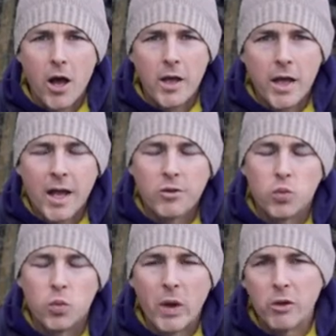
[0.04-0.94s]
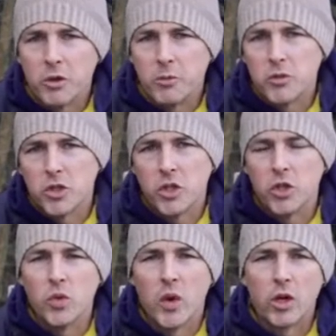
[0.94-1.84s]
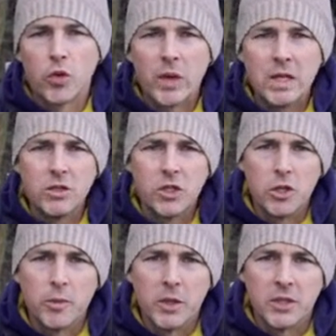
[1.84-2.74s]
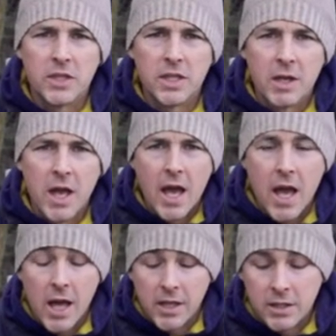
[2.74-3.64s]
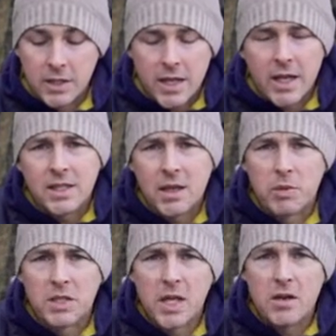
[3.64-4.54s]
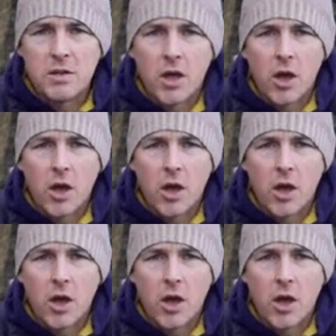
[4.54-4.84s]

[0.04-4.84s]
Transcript: Hi and welcome to Green Tubers. Uh, today's episode